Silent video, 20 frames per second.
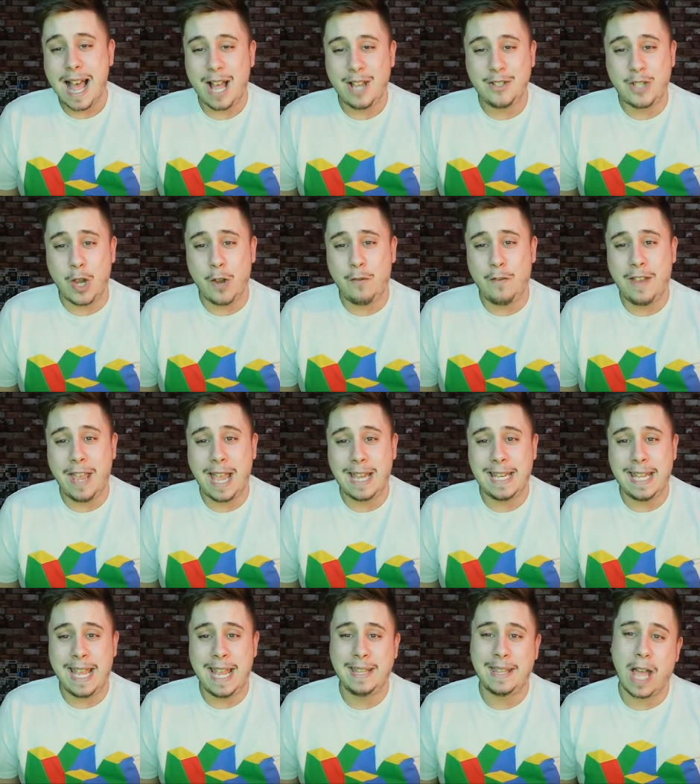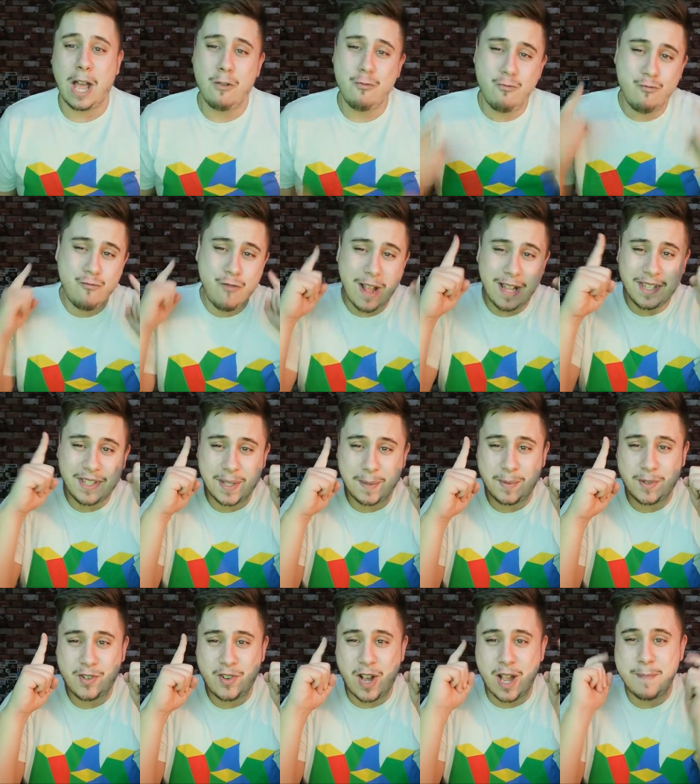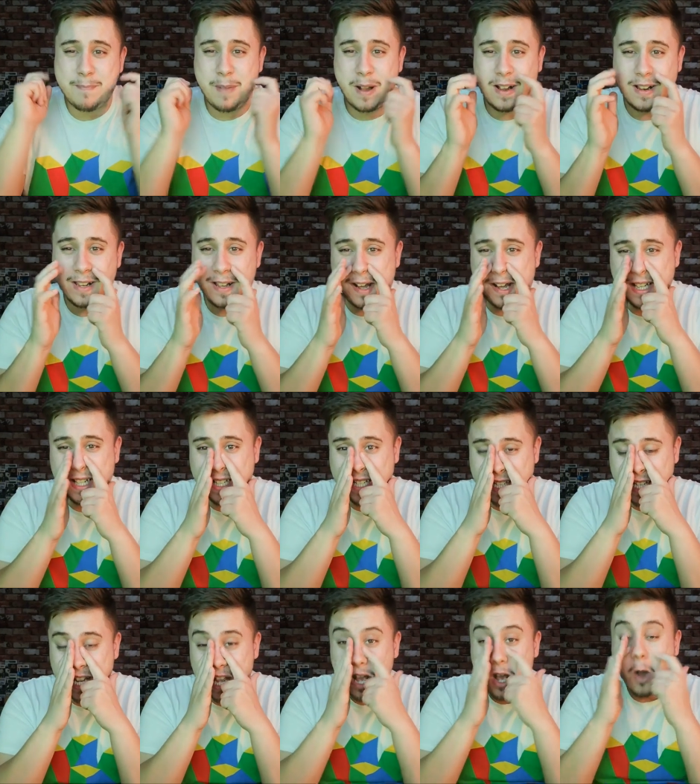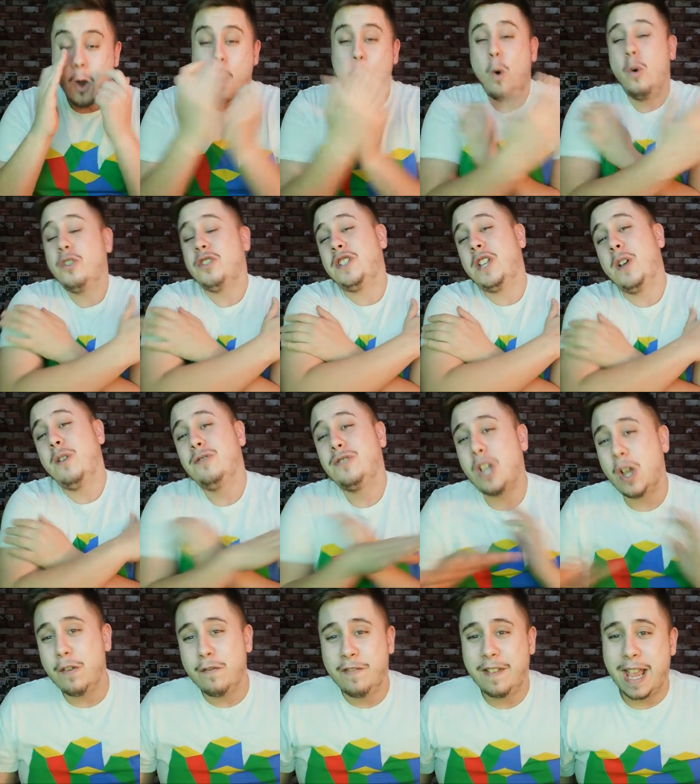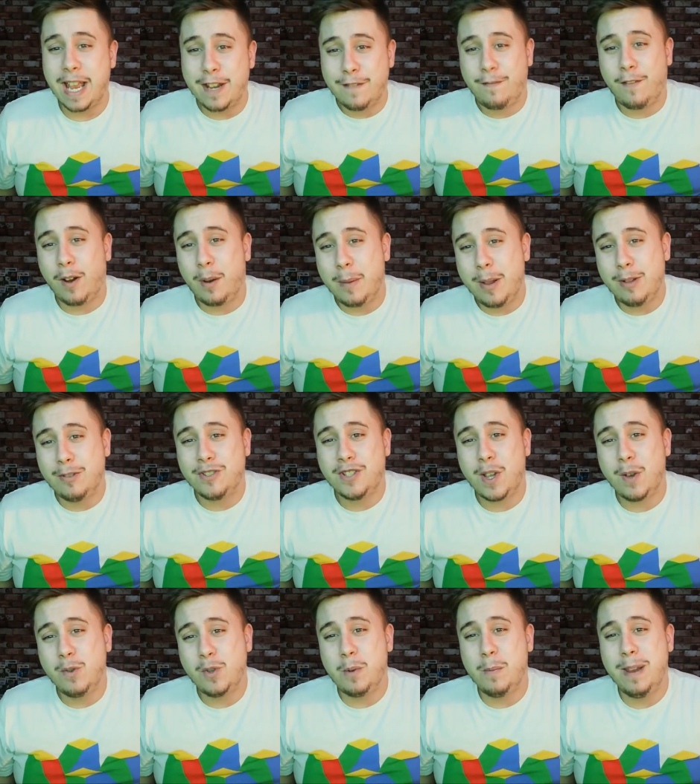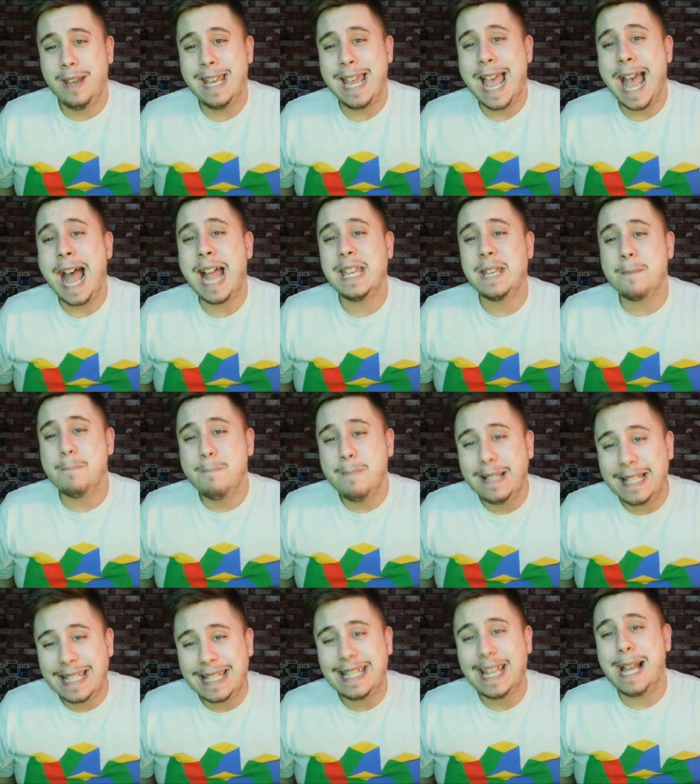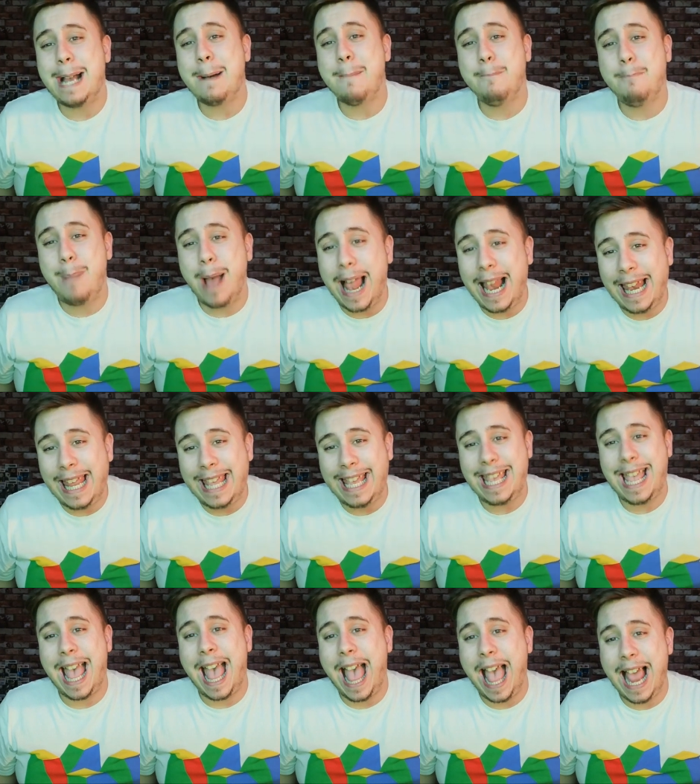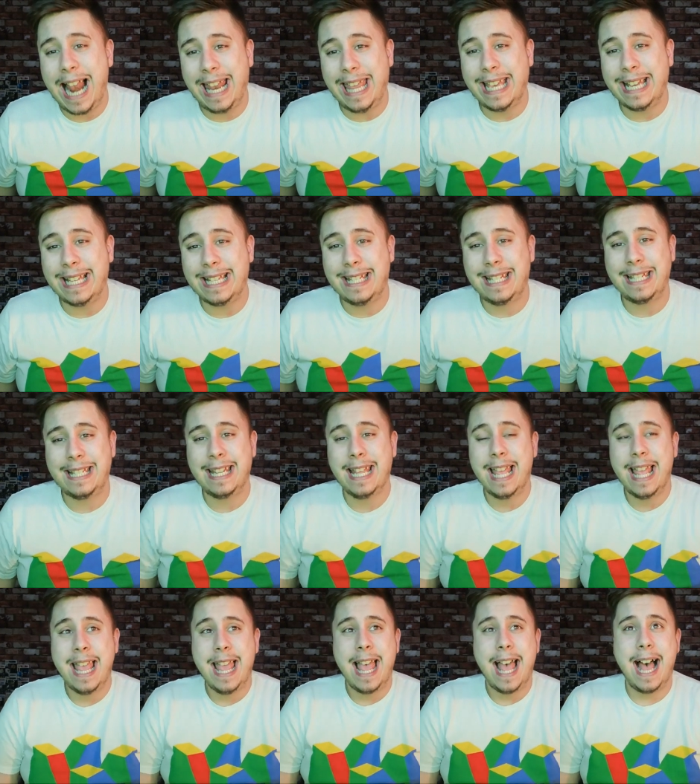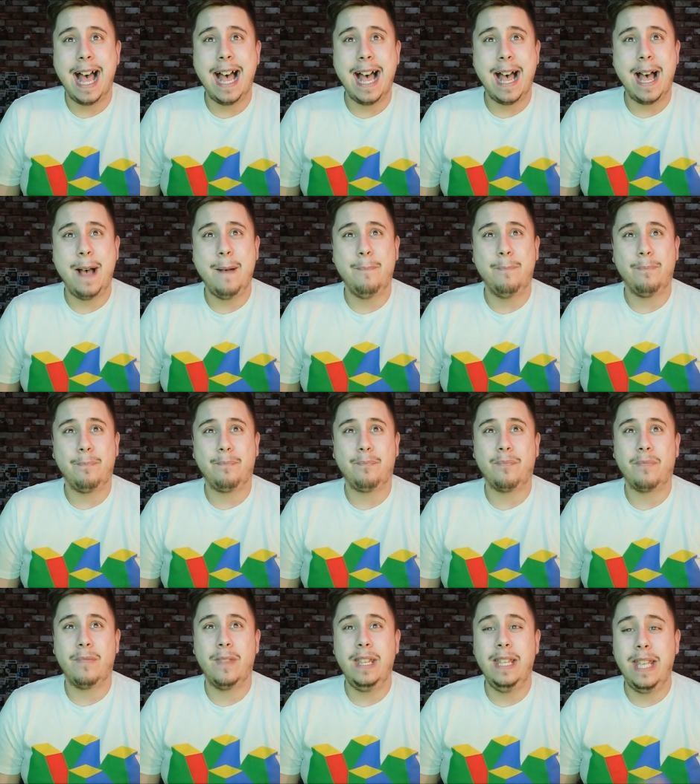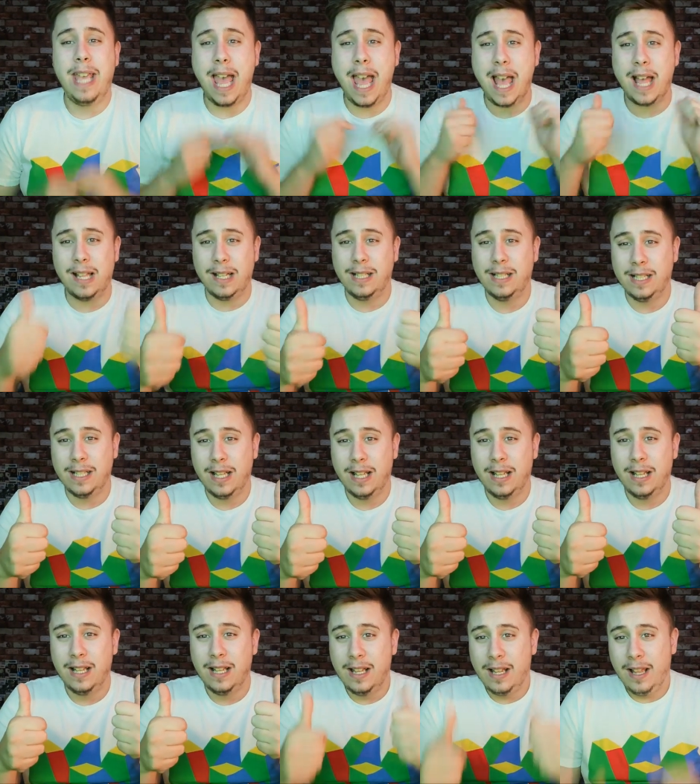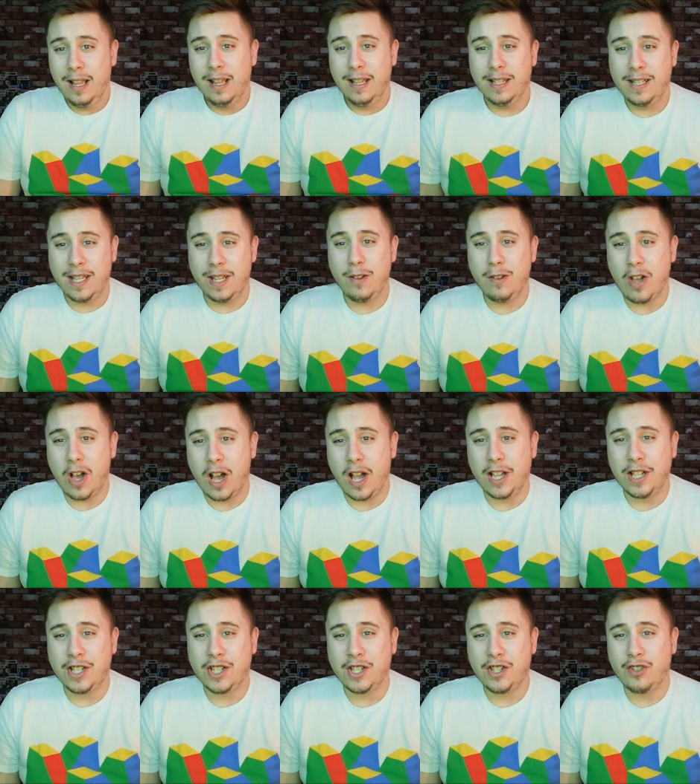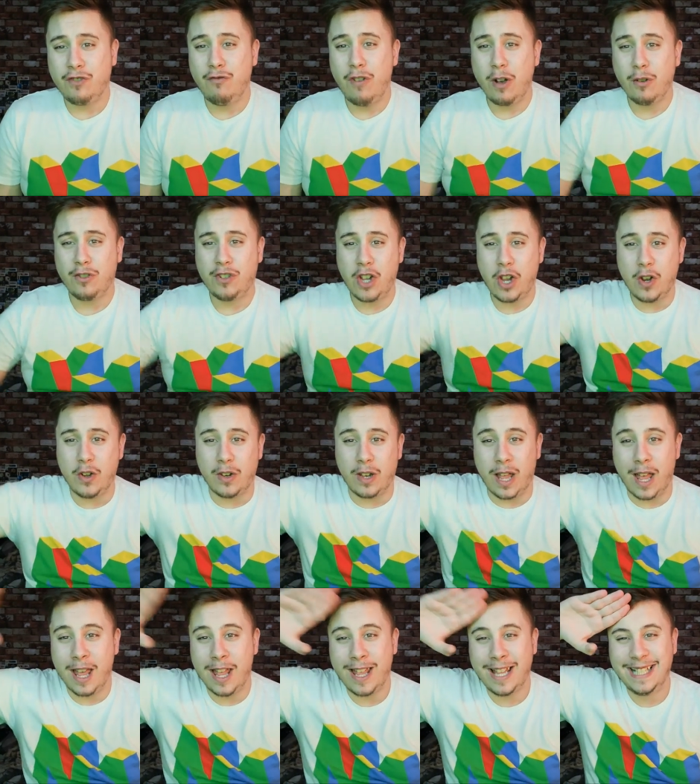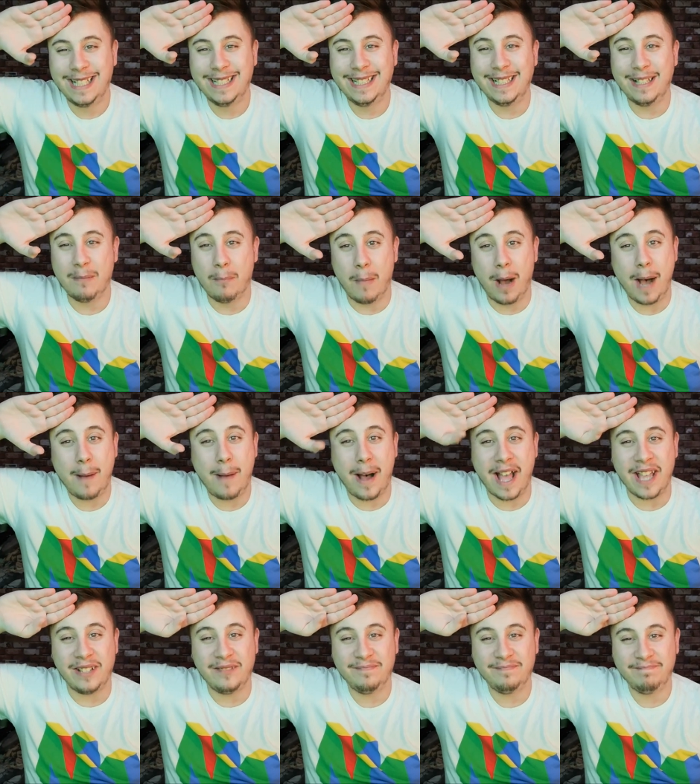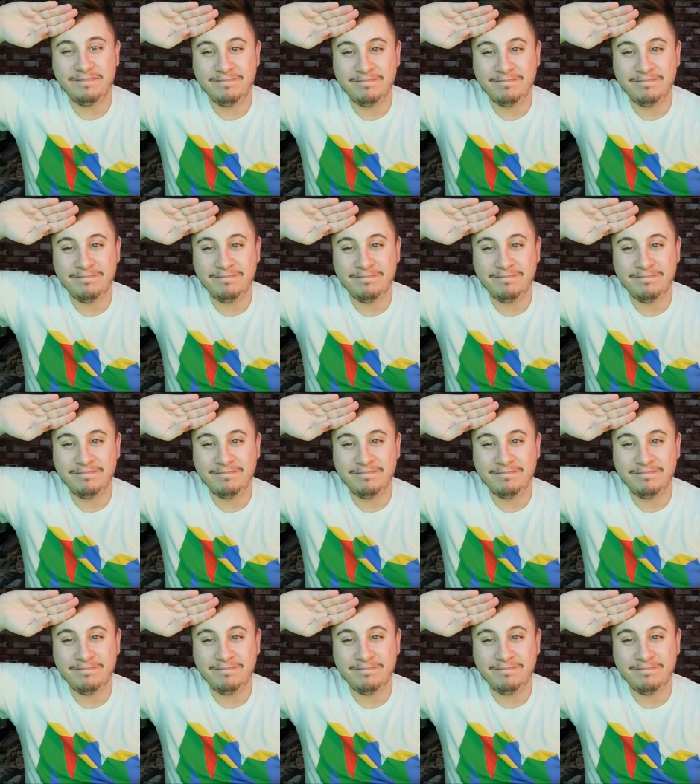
And don't forget to hit that red subscribe button, guys. Also, don't forget to follow me on social media at Mr. Belly Elliot. Um, yeah. See you guys real soon. Bye bye.